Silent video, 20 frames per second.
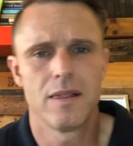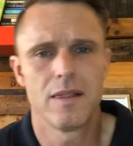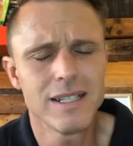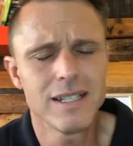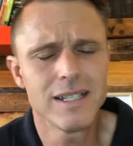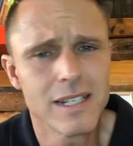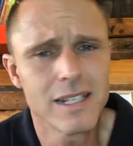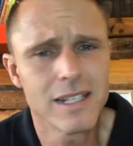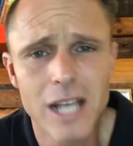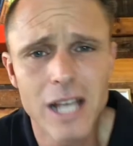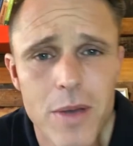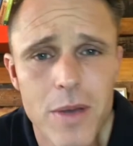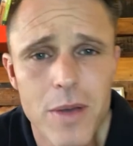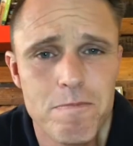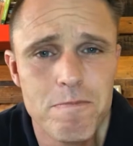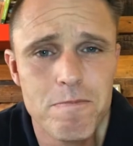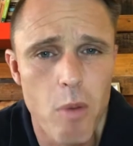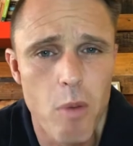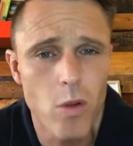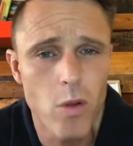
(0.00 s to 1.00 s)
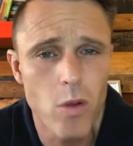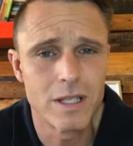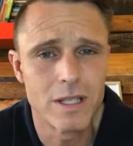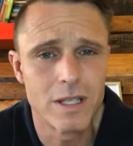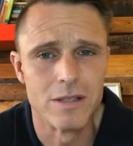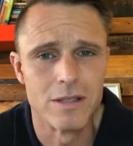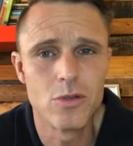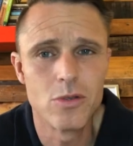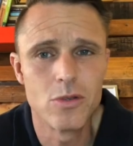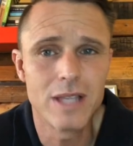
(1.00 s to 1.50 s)
This is so
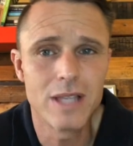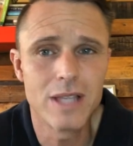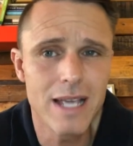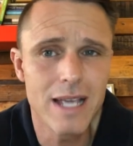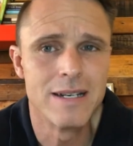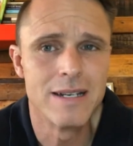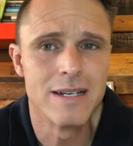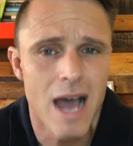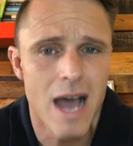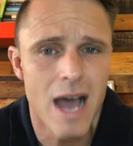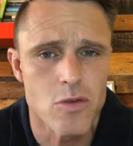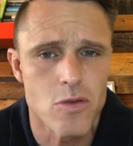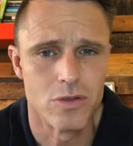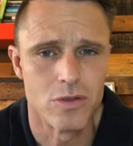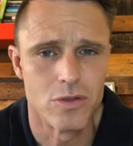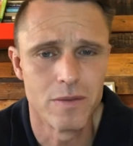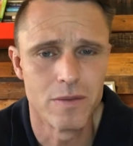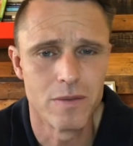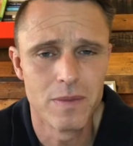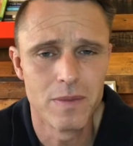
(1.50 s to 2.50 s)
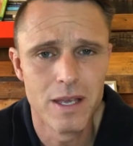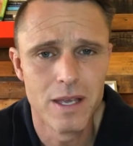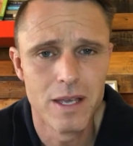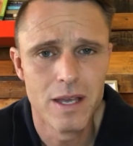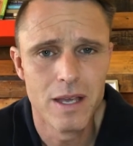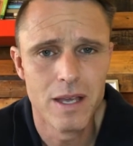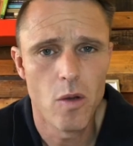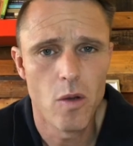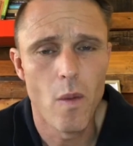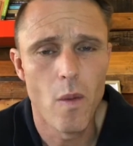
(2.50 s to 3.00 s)
important to take note.
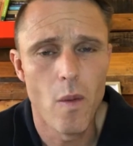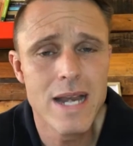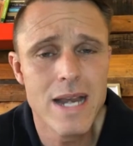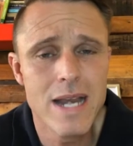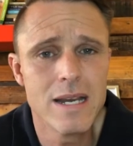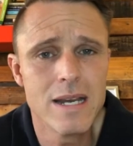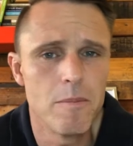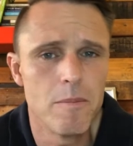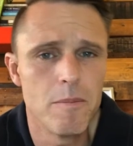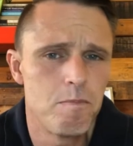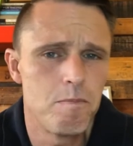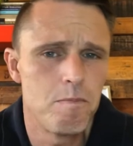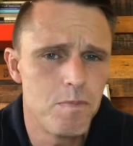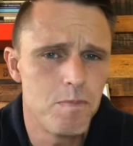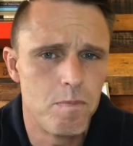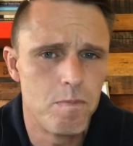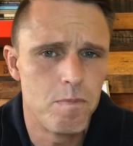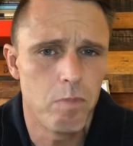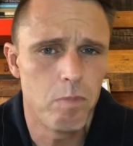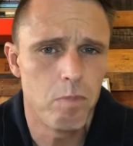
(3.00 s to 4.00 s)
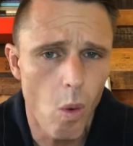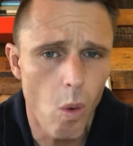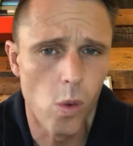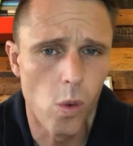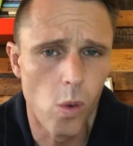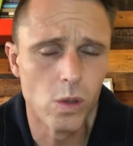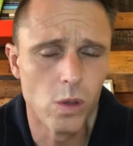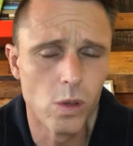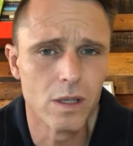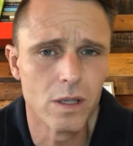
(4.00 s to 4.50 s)
When
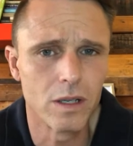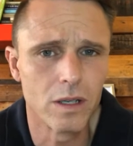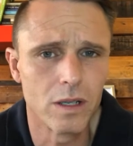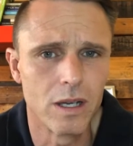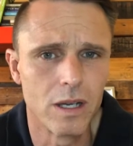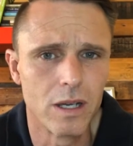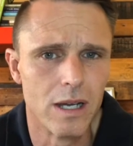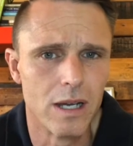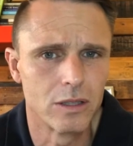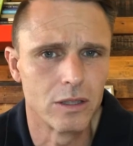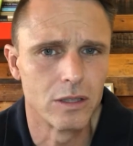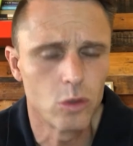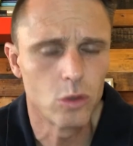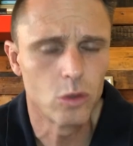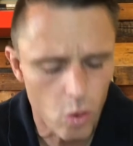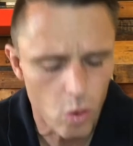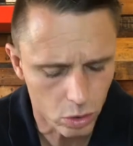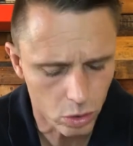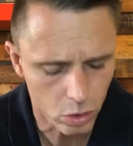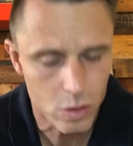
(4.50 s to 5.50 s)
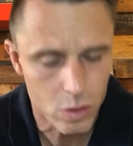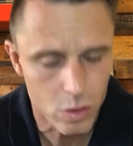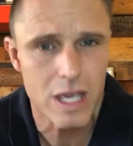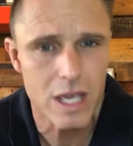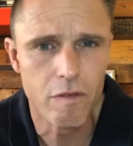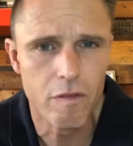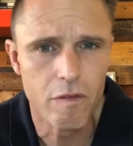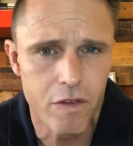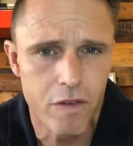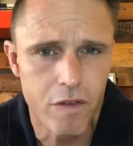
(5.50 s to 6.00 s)
Paul talked to
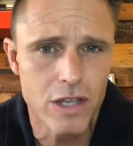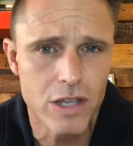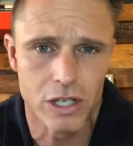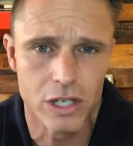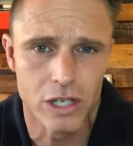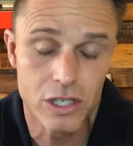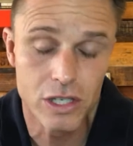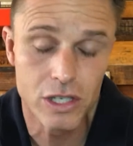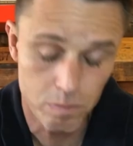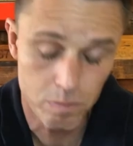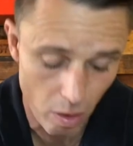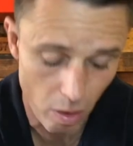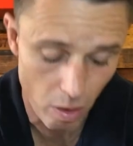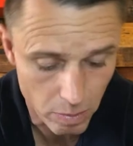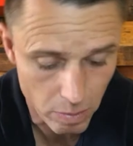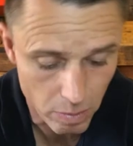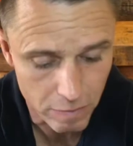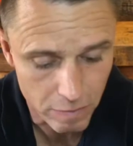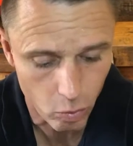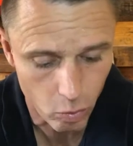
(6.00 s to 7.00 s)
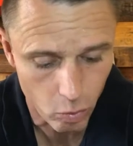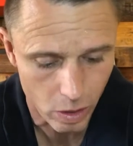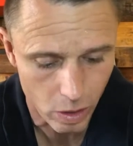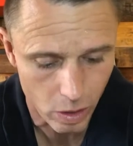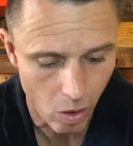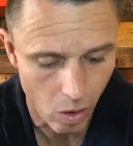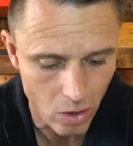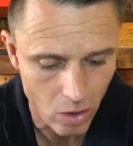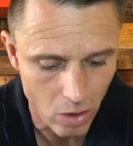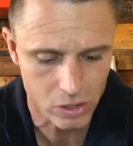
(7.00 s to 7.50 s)
the Ephesians, probably for the
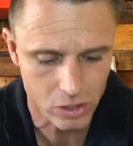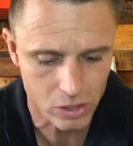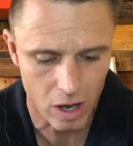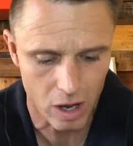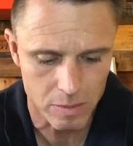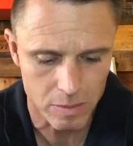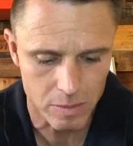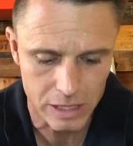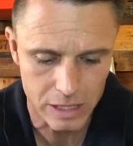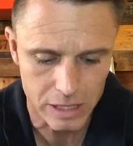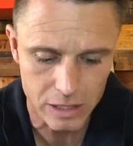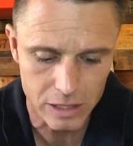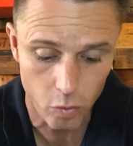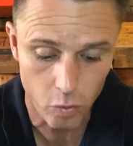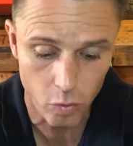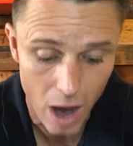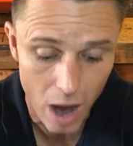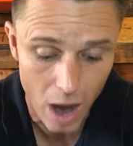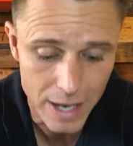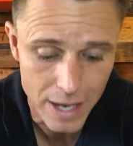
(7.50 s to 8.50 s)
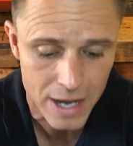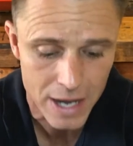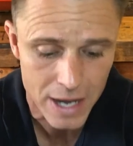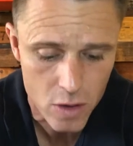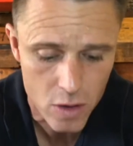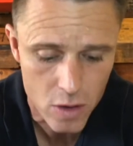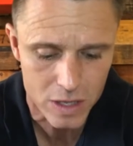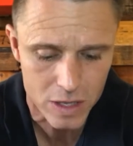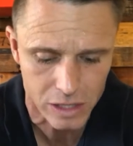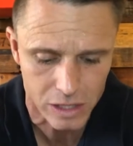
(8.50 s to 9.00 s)
last time, he says, "For I
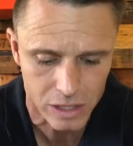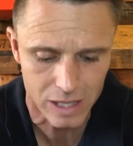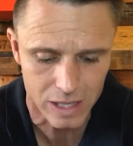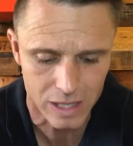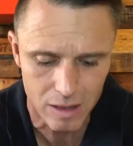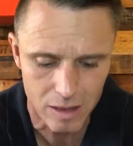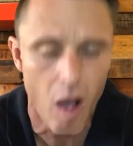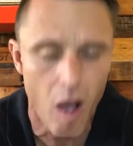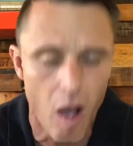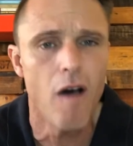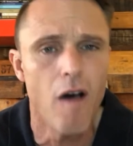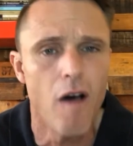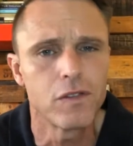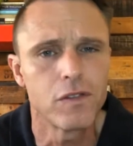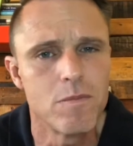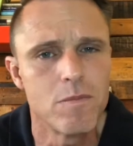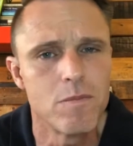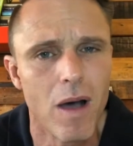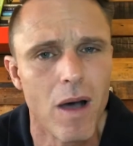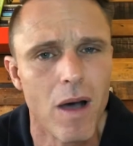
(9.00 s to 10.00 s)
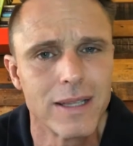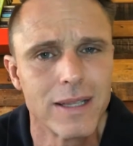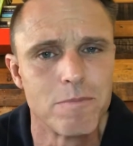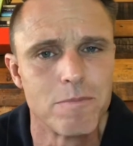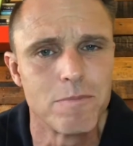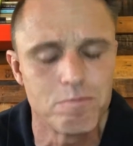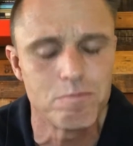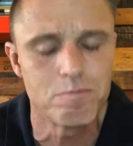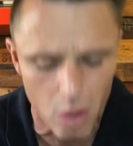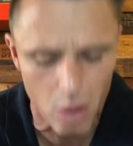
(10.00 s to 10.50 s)
know this, that after my
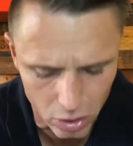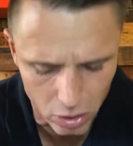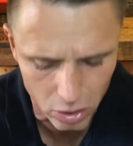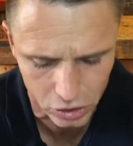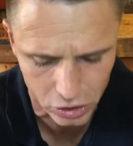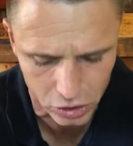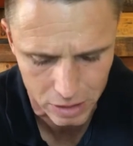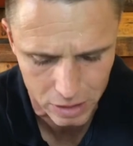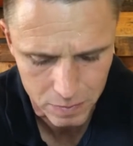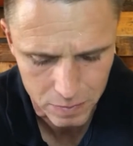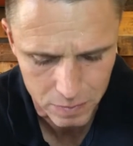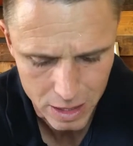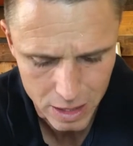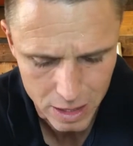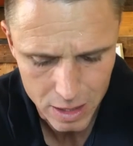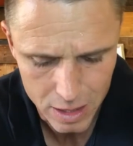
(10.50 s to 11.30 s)
departure,